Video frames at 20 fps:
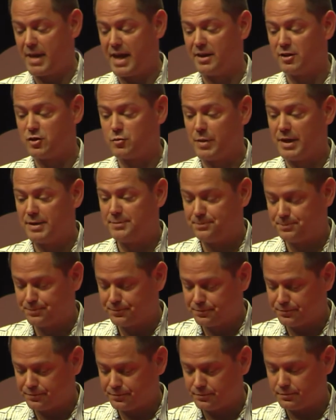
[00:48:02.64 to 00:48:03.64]
management.
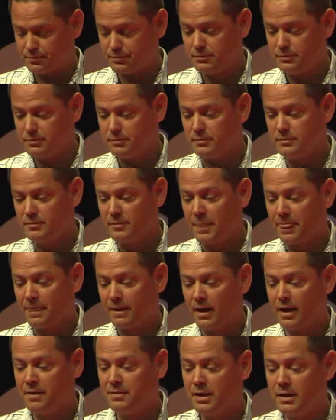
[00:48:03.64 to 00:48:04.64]

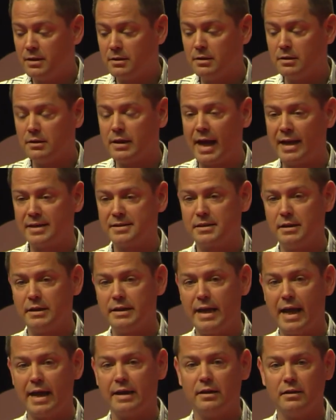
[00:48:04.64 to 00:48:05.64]
And then
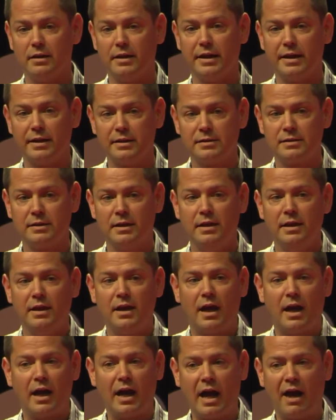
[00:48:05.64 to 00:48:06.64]
lastly, analytics.
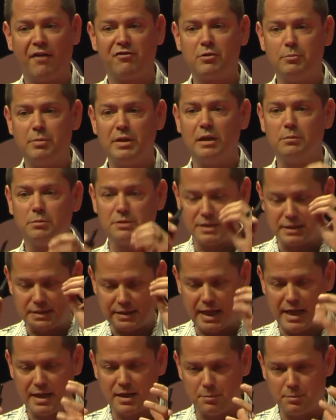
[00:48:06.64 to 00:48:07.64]
I have to be able to
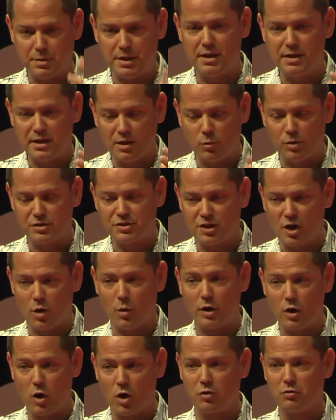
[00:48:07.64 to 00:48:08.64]
take a peek at what's
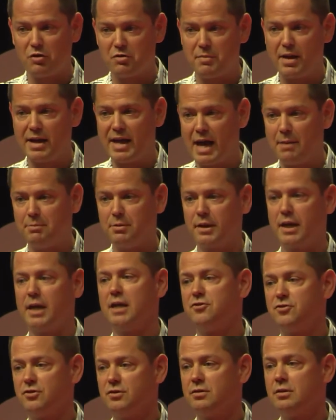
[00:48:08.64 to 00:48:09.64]
going on with my
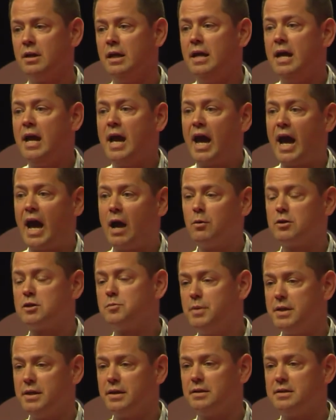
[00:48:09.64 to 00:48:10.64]
application, how it's
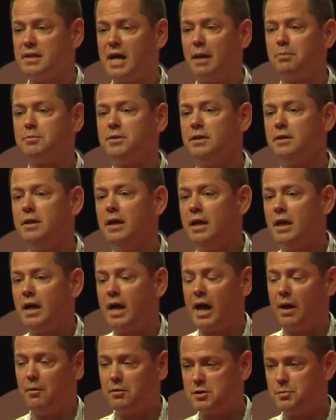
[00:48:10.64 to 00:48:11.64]
being adopted,
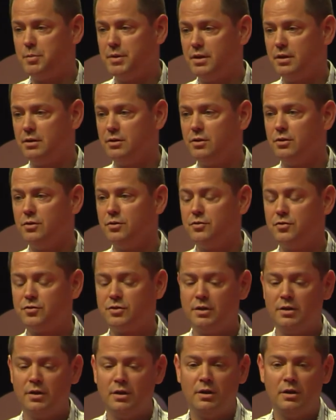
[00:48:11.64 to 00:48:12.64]
how it's being
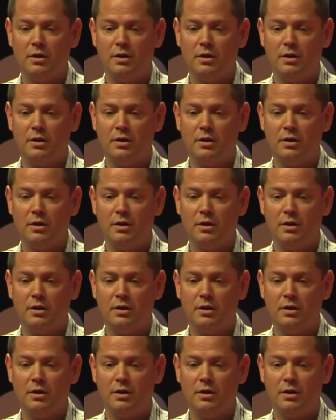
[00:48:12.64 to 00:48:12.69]
used,